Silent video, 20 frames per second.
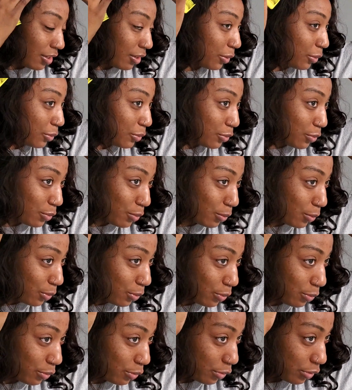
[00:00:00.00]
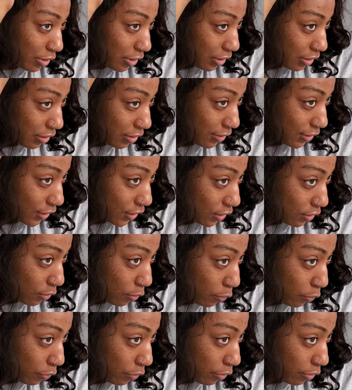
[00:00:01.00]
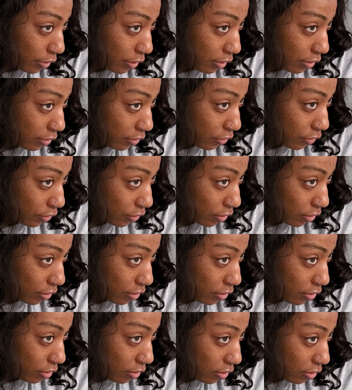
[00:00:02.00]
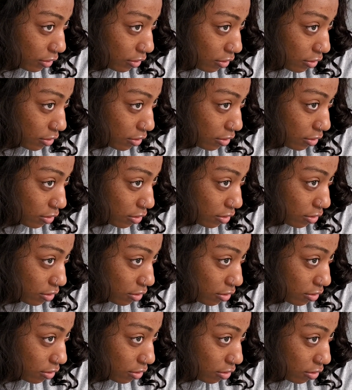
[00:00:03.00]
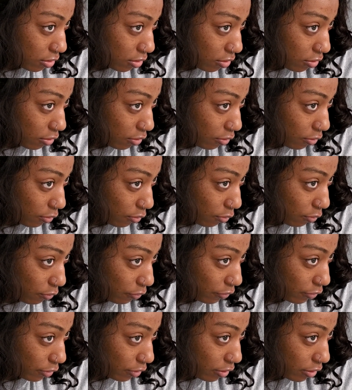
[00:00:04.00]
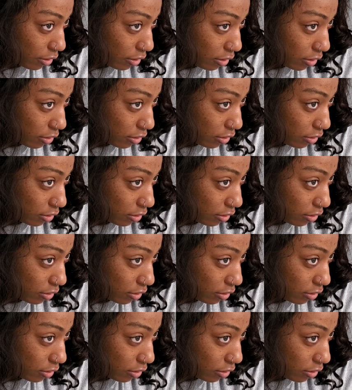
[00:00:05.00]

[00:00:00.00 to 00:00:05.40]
oof, she over it. She over it.